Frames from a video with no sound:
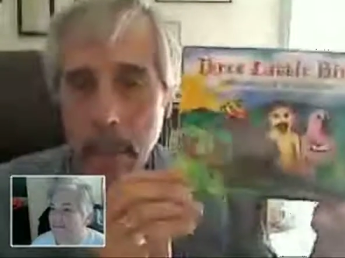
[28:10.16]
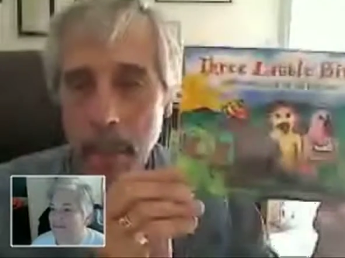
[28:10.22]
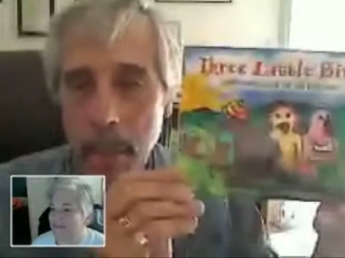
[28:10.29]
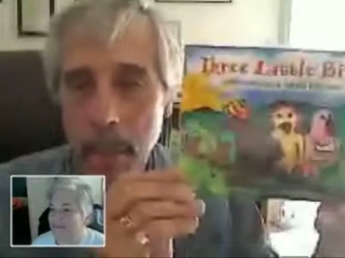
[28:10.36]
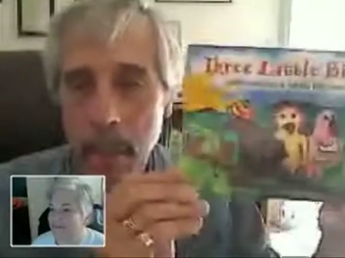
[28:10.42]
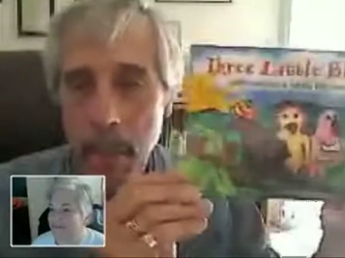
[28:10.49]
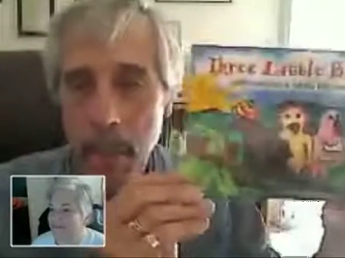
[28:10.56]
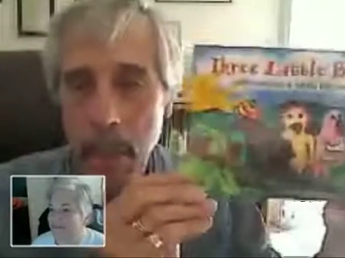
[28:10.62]

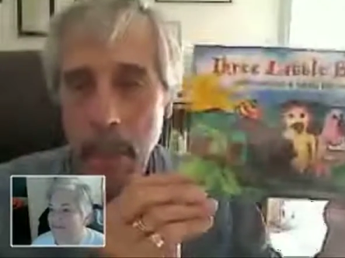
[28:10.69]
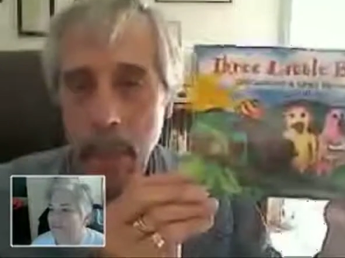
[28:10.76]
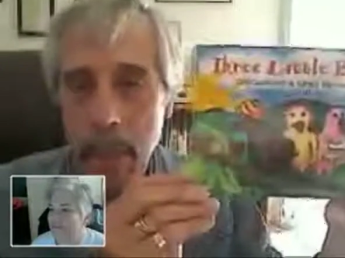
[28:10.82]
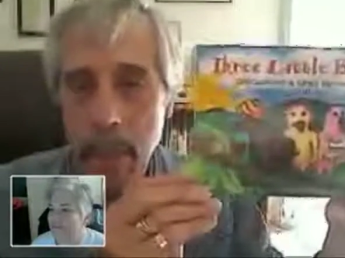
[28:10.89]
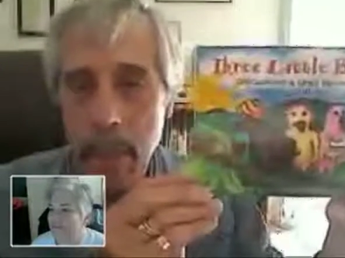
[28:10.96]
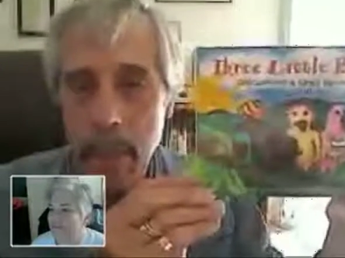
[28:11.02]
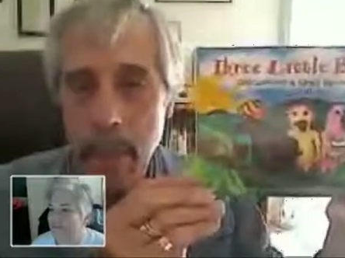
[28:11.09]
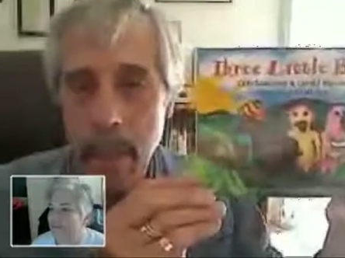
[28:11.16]
This book
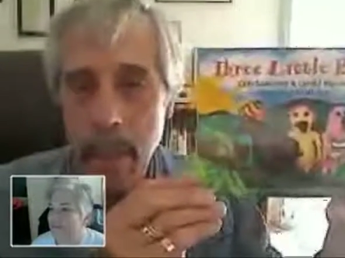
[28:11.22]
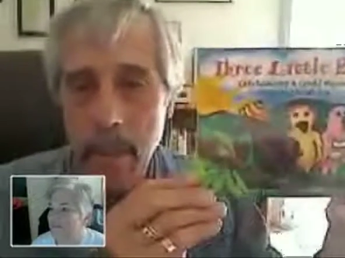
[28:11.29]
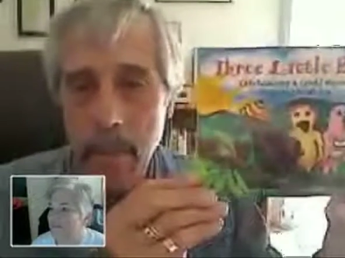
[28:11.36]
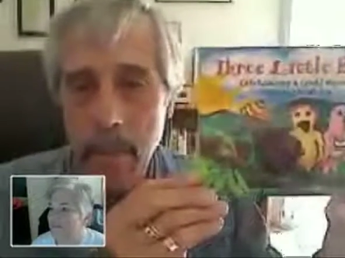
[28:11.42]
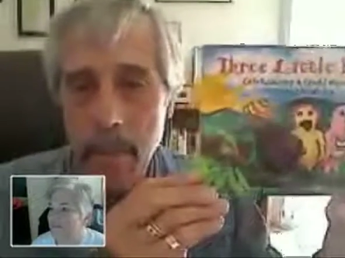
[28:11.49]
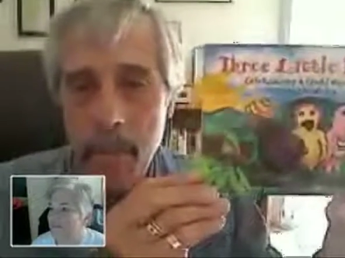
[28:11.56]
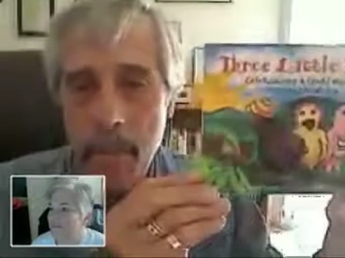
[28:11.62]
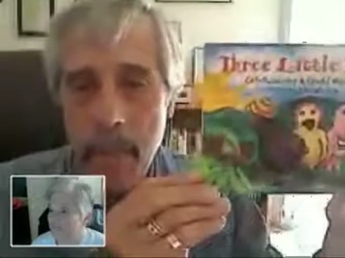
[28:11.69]
is the
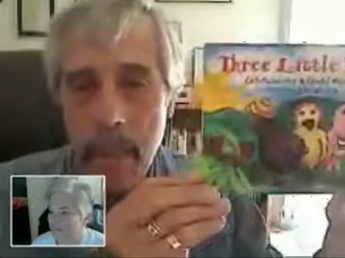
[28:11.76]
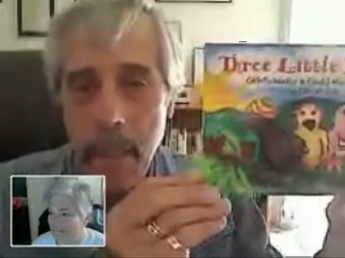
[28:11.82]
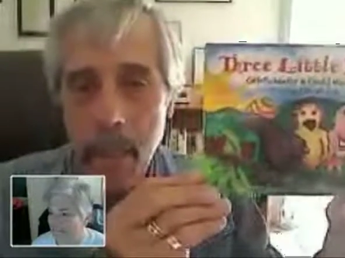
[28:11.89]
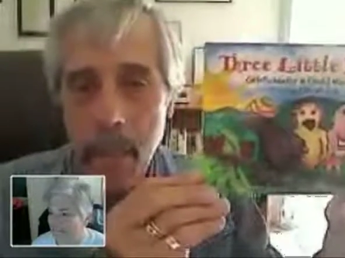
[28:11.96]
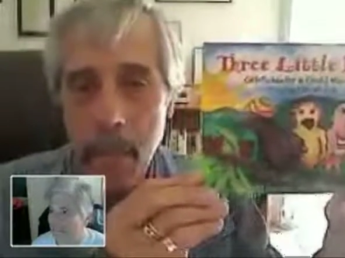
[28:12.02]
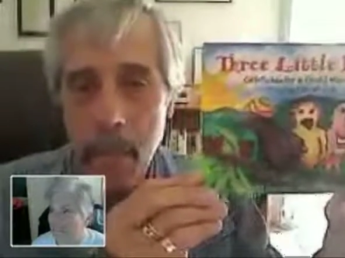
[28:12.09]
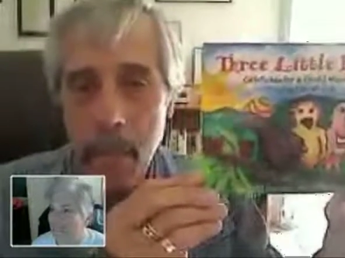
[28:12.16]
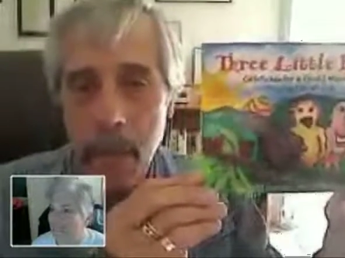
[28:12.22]

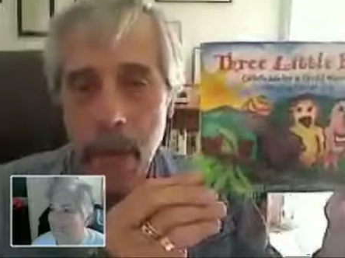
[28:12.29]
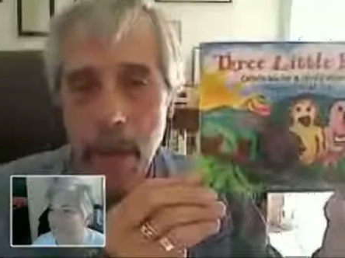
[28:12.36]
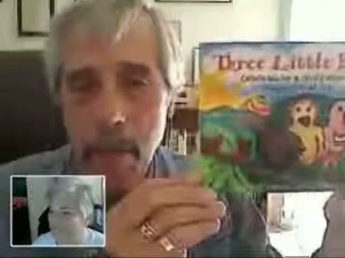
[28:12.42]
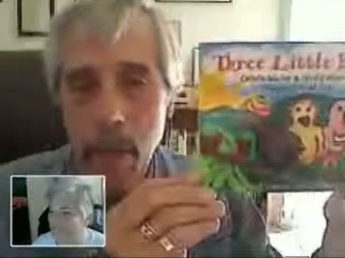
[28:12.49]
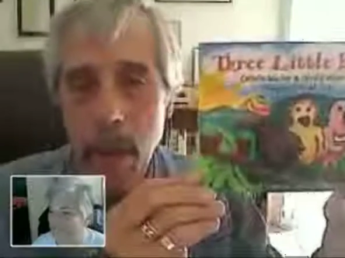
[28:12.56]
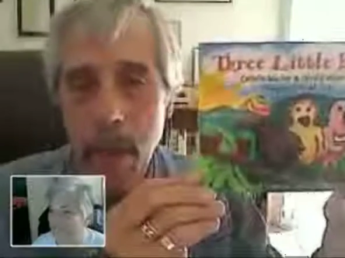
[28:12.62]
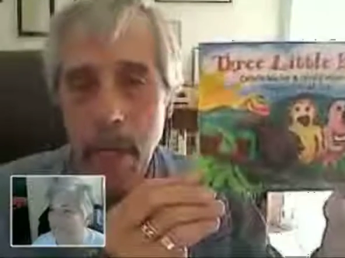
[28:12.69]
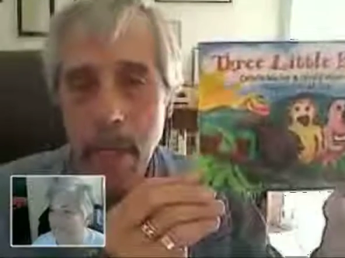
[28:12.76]

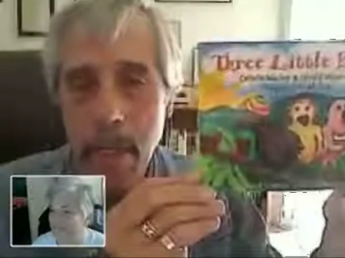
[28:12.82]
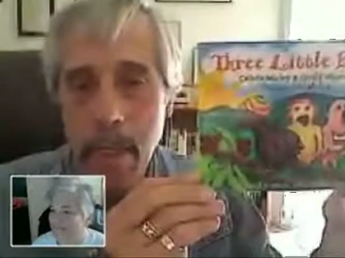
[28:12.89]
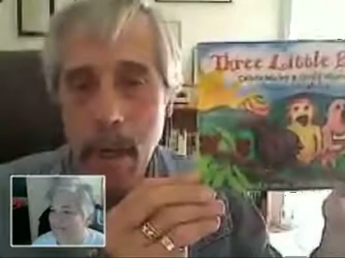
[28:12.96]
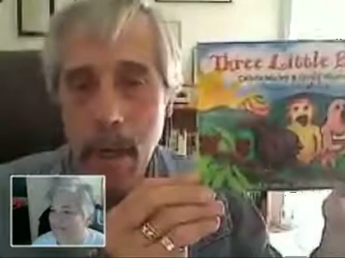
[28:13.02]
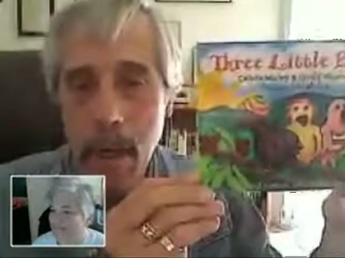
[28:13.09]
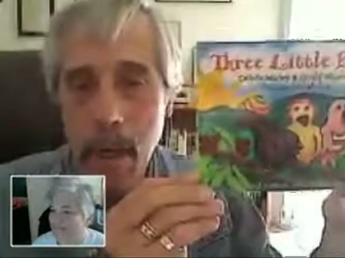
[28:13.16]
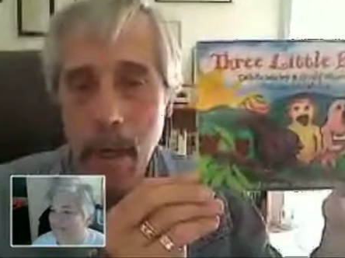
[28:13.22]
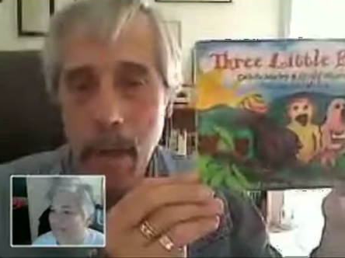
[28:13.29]
Bob Marley
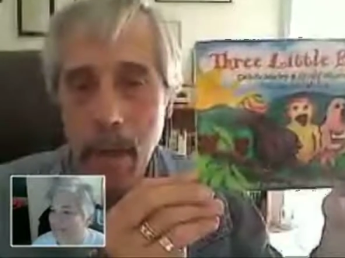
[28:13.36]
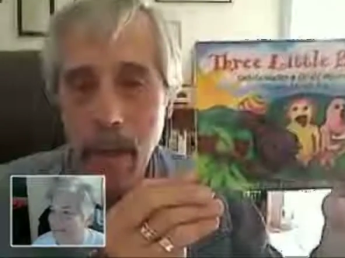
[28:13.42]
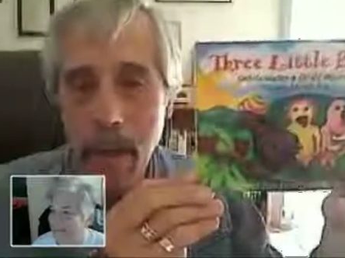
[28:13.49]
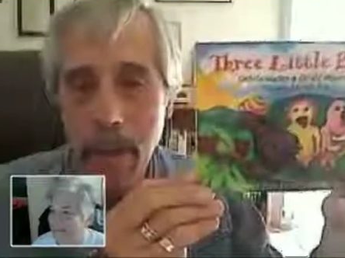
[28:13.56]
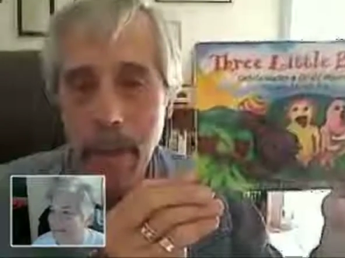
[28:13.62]
song